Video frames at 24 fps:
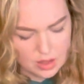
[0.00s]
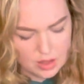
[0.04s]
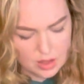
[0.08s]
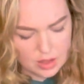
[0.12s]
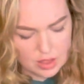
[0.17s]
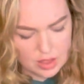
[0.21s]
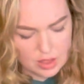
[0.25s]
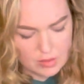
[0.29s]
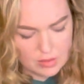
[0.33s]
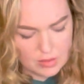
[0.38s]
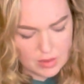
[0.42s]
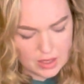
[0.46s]

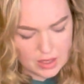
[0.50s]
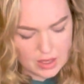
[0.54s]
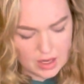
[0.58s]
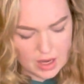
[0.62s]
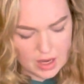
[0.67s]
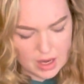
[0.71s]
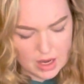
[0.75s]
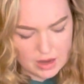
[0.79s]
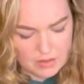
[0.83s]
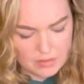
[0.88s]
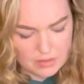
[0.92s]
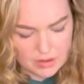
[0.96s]
You might
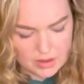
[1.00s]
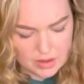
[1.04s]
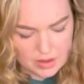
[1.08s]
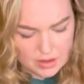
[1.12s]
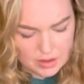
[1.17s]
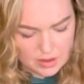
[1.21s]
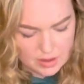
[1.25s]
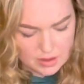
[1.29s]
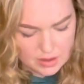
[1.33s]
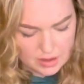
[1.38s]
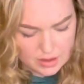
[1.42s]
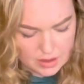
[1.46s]
have
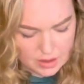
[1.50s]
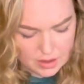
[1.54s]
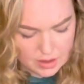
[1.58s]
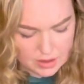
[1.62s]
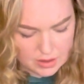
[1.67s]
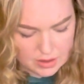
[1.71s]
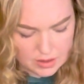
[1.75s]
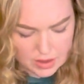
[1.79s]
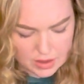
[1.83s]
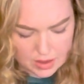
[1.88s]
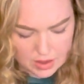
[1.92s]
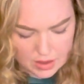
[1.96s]
a
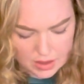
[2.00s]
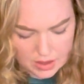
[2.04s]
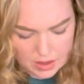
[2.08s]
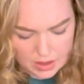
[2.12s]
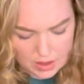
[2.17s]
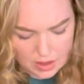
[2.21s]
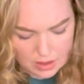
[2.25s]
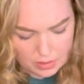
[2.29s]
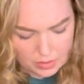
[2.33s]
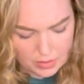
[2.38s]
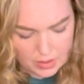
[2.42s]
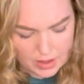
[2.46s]

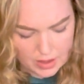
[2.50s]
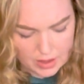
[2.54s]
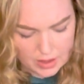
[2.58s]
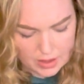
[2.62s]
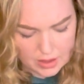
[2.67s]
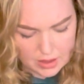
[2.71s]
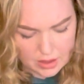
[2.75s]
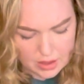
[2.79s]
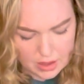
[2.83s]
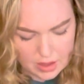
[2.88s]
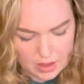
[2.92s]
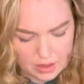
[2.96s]
little bit
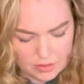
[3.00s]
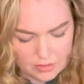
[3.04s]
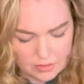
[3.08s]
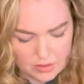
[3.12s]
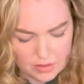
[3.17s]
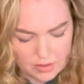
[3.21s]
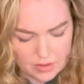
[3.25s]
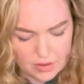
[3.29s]
of